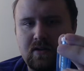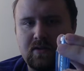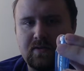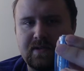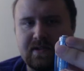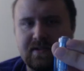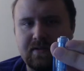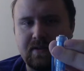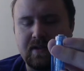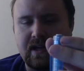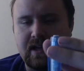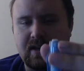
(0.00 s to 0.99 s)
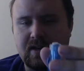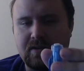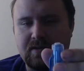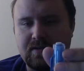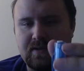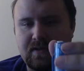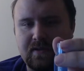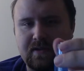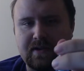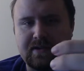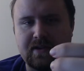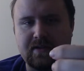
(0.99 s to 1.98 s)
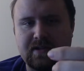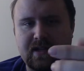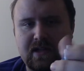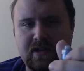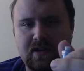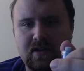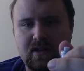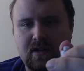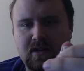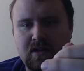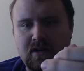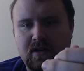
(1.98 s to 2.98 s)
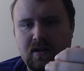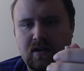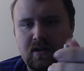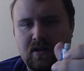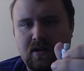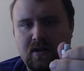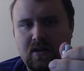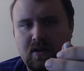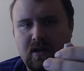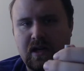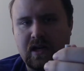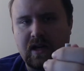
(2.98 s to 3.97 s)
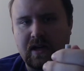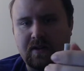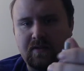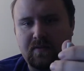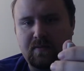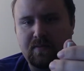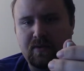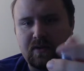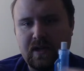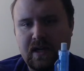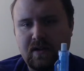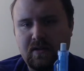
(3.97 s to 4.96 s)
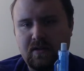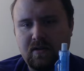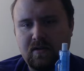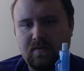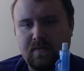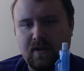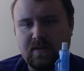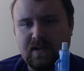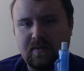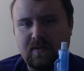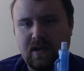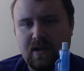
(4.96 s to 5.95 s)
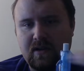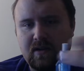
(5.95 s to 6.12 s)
this little thing, the eraser goes in, and I can pull it out as far as I want.